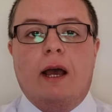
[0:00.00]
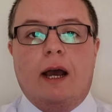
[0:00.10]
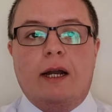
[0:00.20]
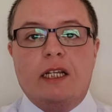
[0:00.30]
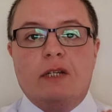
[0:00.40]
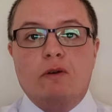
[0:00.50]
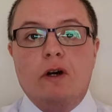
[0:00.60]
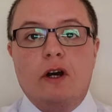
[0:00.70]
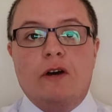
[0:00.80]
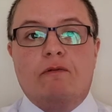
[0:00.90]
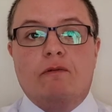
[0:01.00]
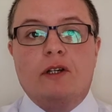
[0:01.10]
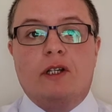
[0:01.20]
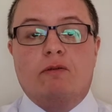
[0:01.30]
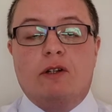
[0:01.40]
And its worth
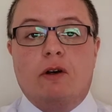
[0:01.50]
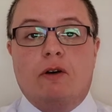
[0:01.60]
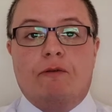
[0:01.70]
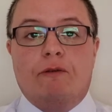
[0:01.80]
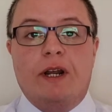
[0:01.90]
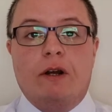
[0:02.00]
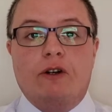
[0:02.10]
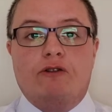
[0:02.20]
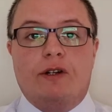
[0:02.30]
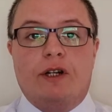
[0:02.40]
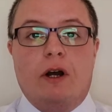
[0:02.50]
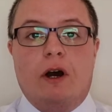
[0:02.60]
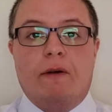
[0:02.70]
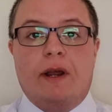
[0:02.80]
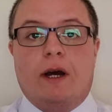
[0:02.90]
was, we're told, 300
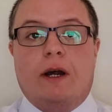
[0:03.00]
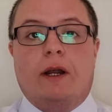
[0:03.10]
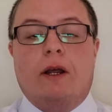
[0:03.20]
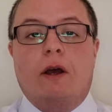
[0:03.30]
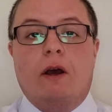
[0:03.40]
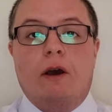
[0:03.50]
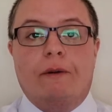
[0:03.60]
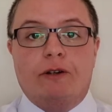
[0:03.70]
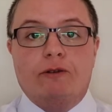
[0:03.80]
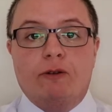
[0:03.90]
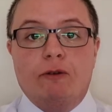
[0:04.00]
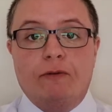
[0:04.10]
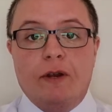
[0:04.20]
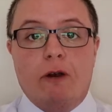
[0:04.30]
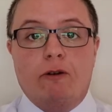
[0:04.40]
denarii, which was
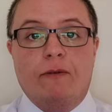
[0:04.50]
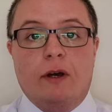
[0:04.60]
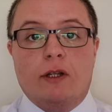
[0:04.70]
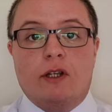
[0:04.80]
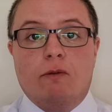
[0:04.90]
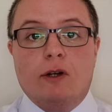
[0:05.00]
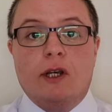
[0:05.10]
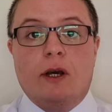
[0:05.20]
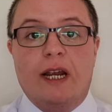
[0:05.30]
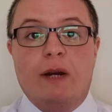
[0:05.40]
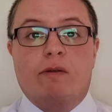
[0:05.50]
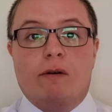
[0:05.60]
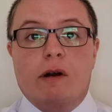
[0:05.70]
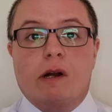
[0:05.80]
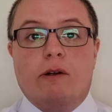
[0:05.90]
roughly equivalent to what a
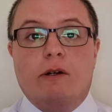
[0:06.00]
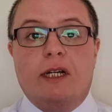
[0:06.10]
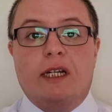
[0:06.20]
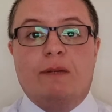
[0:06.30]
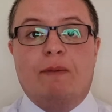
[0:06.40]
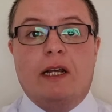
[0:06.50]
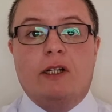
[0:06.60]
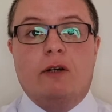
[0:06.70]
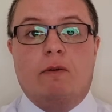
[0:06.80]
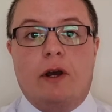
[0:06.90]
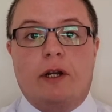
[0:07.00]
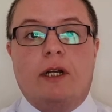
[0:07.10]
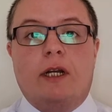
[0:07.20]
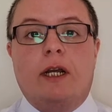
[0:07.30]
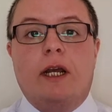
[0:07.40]
labourer could expect to earn
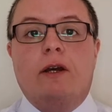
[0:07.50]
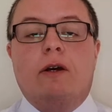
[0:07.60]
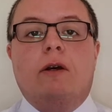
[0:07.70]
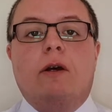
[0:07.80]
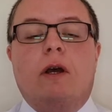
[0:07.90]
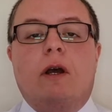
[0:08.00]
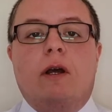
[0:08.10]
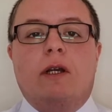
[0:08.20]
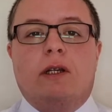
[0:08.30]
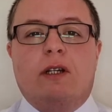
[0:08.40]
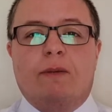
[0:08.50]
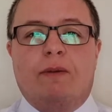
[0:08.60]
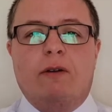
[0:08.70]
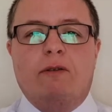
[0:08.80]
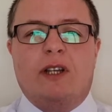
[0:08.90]
in a year. So I
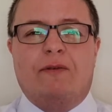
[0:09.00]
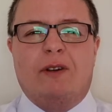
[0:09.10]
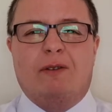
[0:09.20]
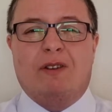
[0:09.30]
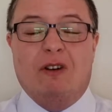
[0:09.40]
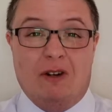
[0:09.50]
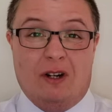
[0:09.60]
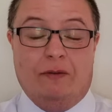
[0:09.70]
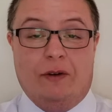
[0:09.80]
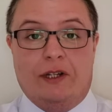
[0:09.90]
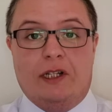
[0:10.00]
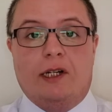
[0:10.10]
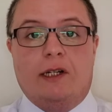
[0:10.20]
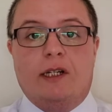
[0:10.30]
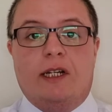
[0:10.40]
suppose if you could convert it
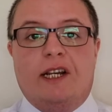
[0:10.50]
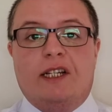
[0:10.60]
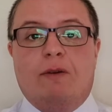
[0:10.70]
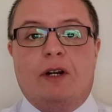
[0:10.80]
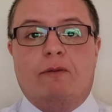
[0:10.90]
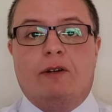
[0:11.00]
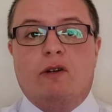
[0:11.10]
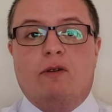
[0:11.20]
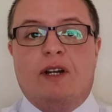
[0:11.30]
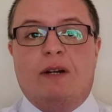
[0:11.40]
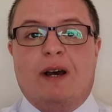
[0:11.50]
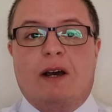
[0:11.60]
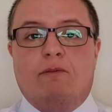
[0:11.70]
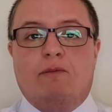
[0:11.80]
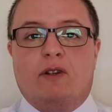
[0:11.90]
in today's money, we're talking
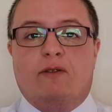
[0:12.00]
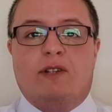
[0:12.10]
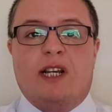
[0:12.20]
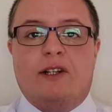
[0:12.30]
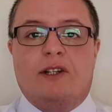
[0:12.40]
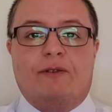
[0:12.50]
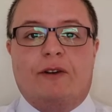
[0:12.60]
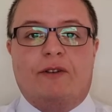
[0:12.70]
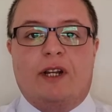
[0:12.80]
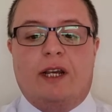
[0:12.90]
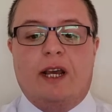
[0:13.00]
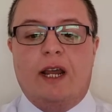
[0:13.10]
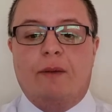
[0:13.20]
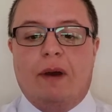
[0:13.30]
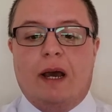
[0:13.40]
about sort of 10 to 15
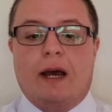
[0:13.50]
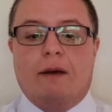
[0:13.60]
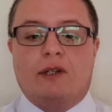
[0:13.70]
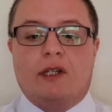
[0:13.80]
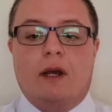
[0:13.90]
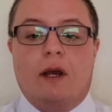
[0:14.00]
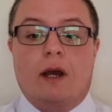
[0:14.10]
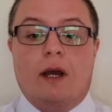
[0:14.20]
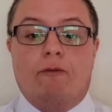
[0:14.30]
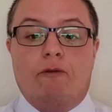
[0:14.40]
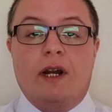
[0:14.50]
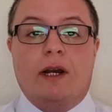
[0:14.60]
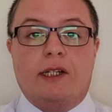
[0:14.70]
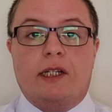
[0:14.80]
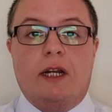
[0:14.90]
K perhaps, a
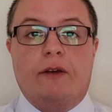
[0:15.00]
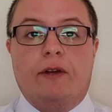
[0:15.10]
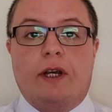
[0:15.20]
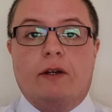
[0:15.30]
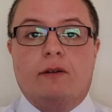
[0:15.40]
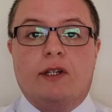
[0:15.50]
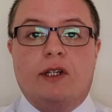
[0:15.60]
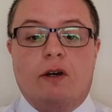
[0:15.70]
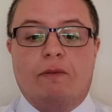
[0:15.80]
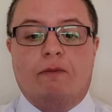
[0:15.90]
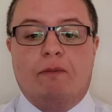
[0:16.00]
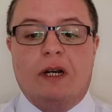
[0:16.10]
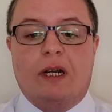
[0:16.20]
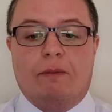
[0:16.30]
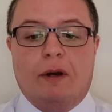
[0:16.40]
really significant sum of
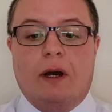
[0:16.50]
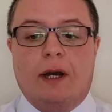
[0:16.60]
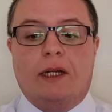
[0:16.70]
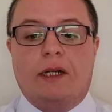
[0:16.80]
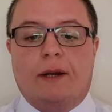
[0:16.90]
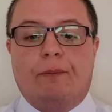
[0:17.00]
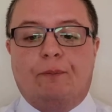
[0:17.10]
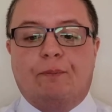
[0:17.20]
money behind it.